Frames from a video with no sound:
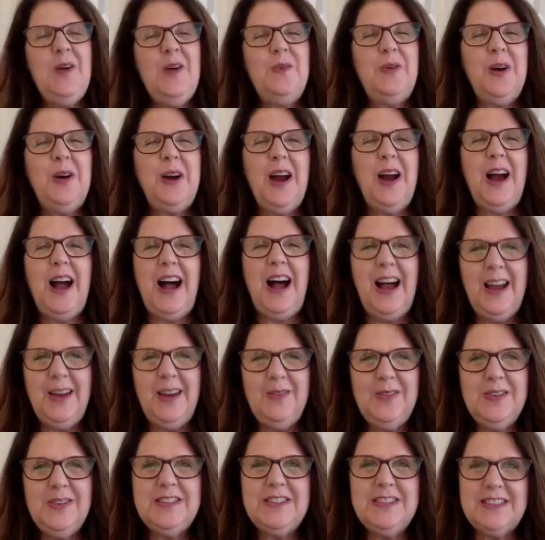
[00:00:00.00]
where I
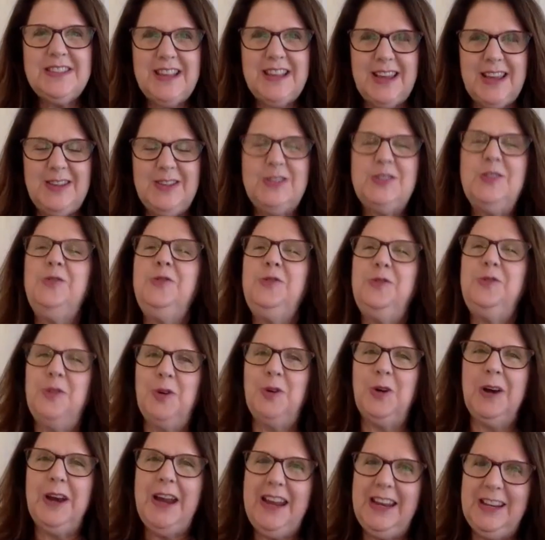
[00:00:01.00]
was sent to
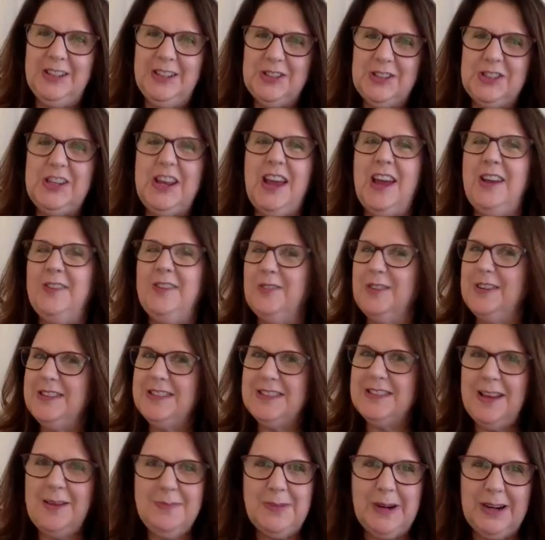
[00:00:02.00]
4 H every
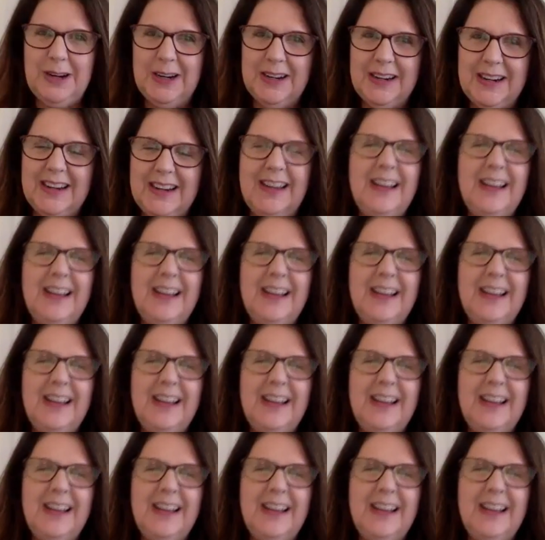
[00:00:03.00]
summer.